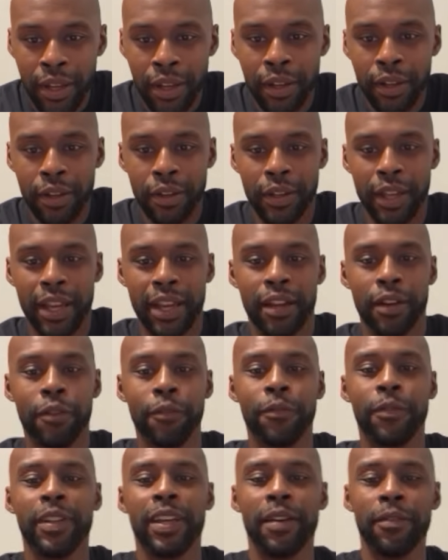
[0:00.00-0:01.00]
Okay,
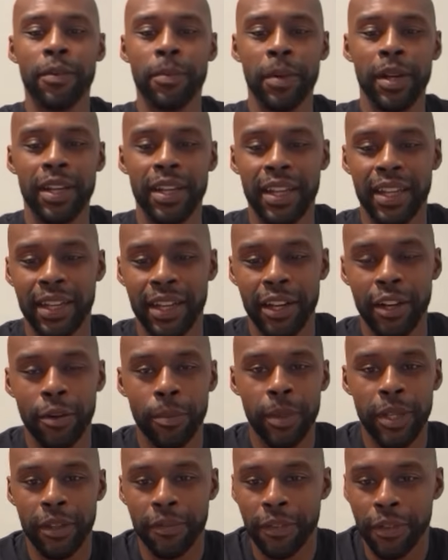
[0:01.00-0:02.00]
hopefully everybody can hear
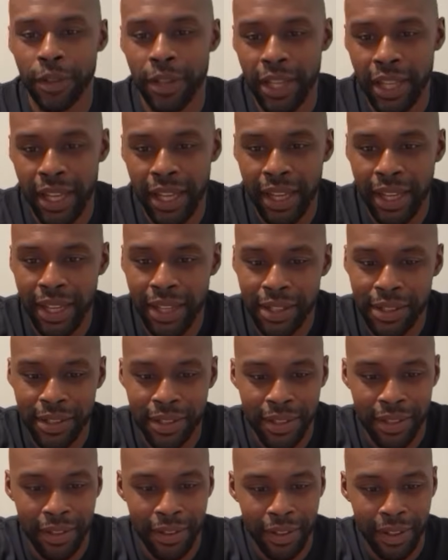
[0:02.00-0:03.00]
me. If you can't,
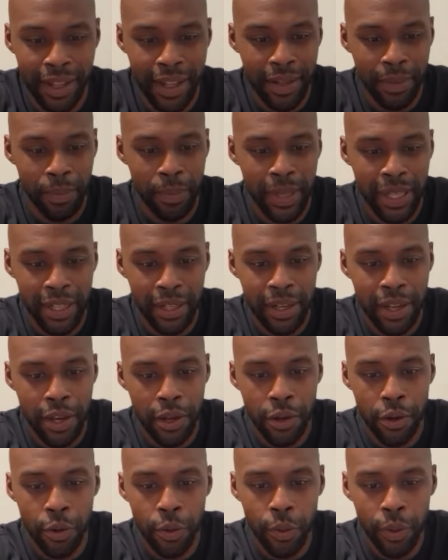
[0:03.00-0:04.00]
let me
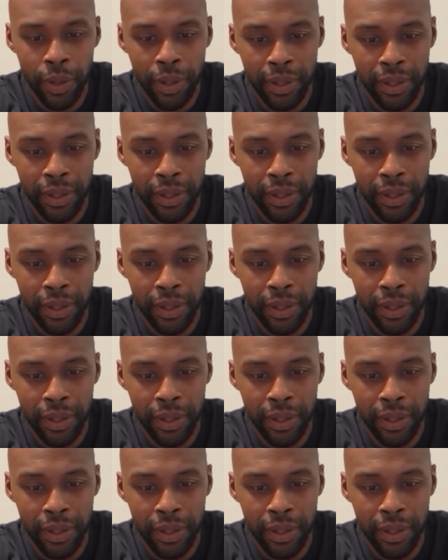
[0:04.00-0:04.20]
know.